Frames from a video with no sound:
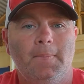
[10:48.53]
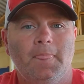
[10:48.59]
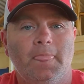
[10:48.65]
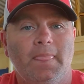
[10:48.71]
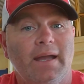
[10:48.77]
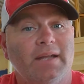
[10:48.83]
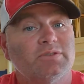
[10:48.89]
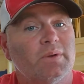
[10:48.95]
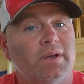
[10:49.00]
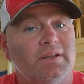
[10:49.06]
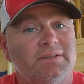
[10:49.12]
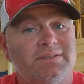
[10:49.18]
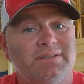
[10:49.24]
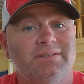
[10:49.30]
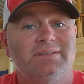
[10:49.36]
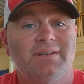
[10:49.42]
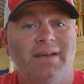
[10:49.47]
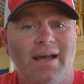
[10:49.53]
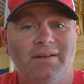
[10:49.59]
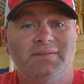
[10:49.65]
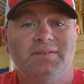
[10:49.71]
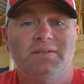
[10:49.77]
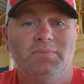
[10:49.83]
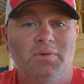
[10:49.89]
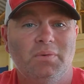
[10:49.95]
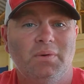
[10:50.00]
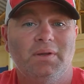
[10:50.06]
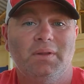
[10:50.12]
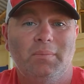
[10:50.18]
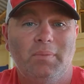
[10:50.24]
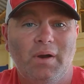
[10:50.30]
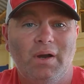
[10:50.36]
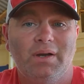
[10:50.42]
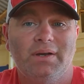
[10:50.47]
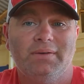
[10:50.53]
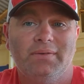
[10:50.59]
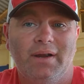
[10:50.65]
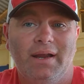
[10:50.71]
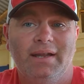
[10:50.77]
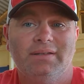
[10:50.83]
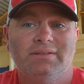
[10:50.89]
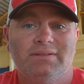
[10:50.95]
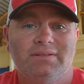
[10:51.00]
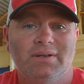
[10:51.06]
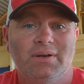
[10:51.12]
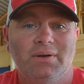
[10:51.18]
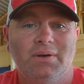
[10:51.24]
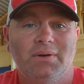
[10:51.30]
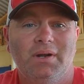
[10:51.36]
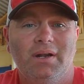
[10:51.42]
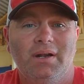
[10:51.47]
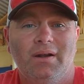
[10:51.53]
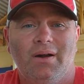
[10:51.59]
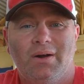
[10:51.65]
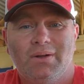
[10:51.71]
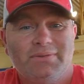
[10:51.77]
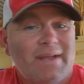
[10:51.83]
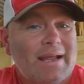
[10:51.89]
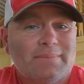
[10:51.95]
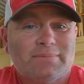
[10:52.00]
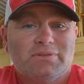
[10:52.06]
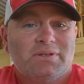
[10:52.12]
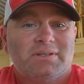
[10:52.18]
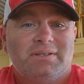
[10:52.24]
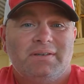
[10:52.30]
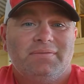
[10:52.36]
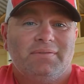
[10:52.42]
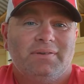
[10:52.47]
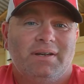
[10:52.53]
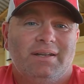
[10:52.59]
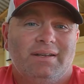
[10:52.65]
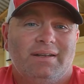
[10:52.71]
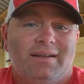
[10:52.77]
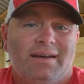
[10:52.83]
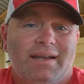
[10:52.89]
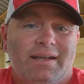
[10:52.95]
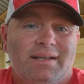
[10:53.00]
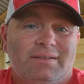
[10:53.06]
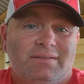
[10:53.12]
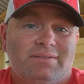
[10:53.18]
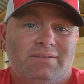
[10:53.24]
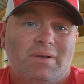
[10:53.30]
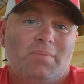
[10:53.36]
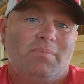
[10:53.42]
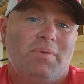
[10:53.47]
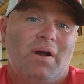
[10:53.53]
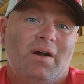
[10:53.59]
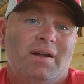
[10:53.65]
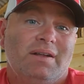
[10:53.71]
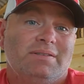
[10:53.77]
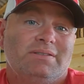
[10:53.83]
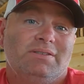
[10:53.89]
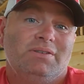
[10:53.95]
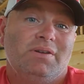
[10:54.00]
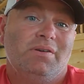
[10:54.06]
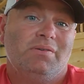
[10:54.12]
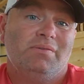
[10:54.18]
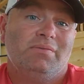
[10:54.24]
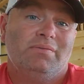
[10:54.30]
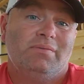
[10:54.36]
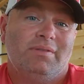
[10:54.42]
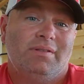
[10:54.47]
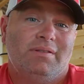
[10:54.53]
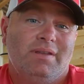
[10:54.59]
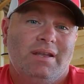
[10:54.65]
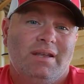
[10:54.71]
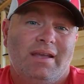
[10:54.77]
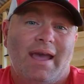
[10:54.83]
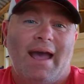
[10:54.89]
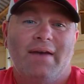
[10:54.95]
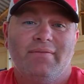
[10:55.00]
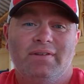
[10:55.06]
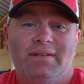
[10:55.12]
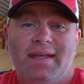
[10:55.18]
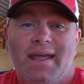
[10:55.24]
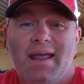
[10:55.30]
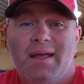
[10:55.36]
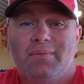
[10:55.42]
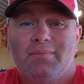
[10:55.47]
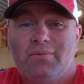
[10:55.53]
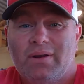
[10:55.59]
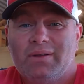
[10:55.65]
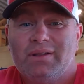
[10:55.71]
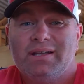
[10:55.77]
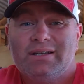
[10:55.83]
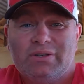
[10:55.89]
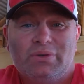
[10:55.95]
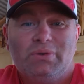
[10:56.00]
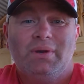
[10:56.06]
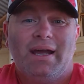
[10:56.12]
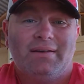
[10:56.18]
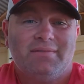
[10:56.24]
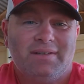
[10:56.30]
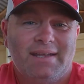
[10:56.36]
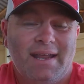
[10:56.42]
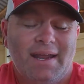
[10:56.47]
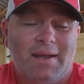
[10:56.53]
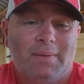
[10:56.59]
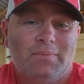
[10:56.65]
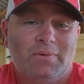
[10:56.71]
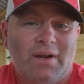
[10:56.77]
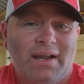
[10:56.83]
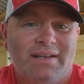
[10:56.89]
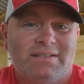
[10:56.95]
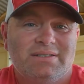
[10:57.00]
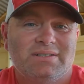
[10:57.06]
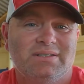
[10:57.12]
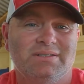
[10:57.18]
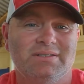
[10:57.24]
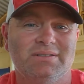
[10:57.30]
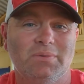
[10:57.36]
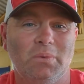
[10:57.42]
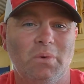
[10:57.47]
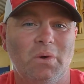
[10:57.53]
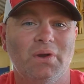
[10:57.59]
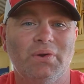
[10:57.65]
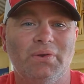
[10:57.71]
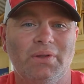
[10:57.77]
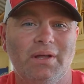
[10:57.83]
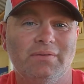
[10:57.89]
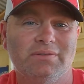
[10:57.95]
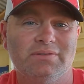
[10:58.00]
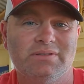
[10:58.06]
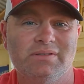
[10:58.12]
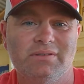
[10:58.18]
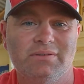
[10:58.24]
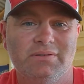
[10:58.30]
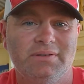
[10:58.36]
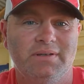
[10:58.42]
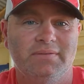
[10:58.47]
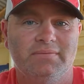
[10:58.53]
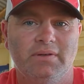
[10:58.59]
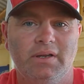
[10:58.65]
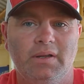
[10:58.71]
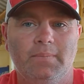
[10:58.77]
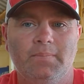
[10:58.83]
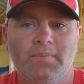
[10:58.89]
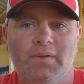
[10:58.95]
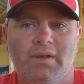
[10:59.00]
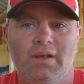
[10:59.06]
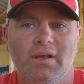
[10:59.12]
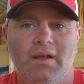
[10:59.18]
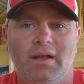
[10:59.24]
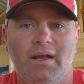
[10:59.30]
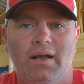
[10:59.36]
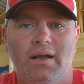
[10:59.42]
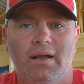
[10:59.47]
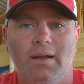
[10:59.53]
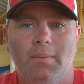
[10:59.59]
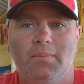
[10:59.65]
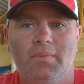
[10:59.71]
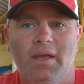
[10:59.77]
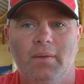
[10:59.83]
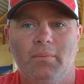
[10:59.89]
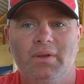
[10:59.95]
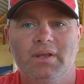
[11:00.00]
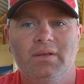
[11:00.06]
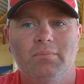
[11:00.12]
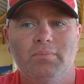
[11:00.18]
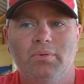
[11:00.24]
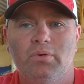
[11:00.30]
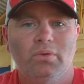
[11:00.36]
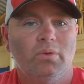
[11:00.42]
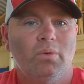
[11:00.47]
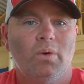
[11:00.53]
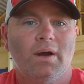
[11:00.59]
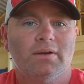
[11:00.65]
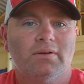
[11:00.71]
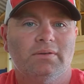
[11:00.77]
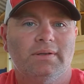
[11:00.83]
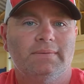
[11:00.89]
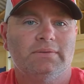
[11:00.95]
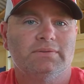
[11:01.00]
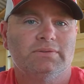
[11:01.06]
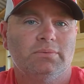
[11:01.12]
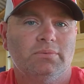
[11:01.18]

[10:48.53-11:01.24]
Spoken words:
that's relative to how deep you want the pond, right? So all dams look different. Like some ponds you don't think have a dam rarely do have a dam, right? It's just the water level is a little different. And we can pull the water level to